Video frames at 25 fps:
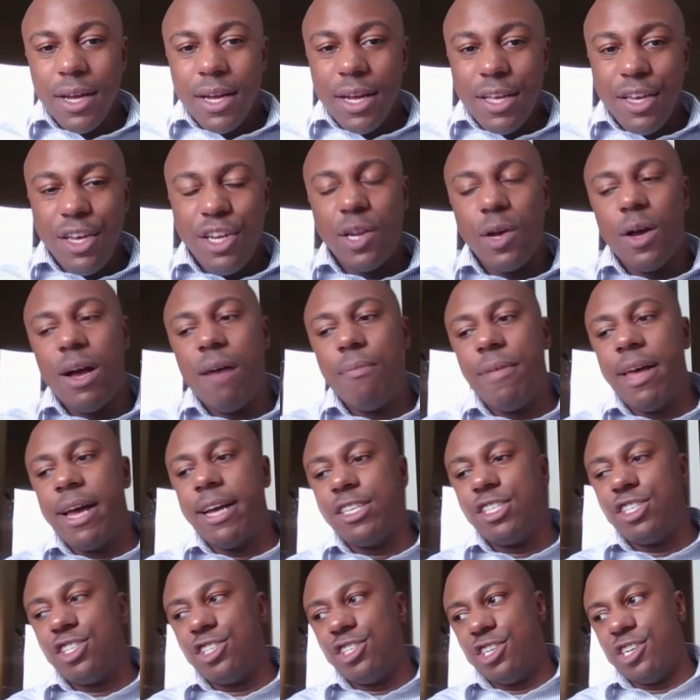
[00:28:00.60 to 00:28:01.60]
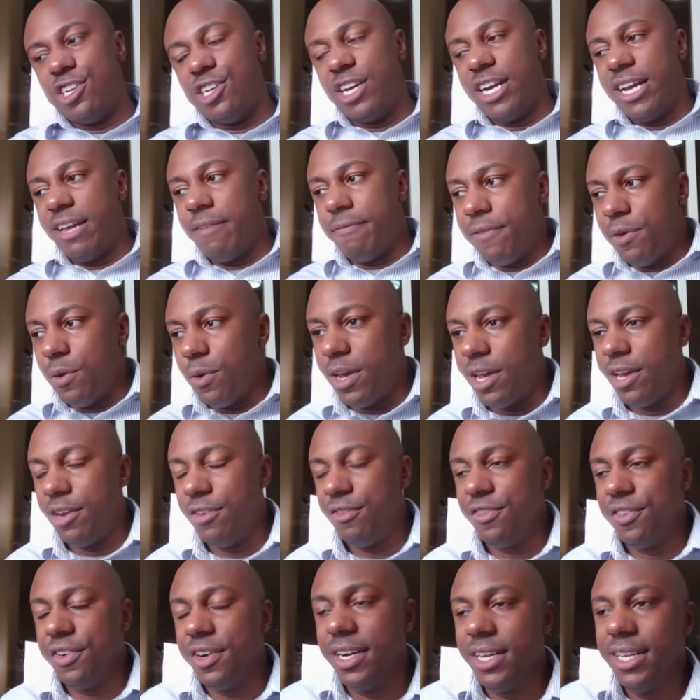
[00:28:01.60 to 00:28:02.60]
I'm not sure if you
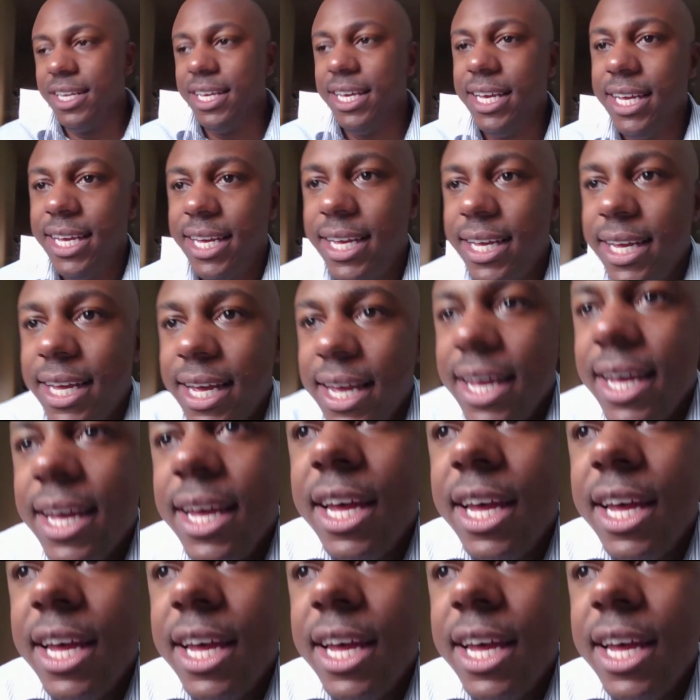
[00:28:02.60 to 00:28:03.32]
can really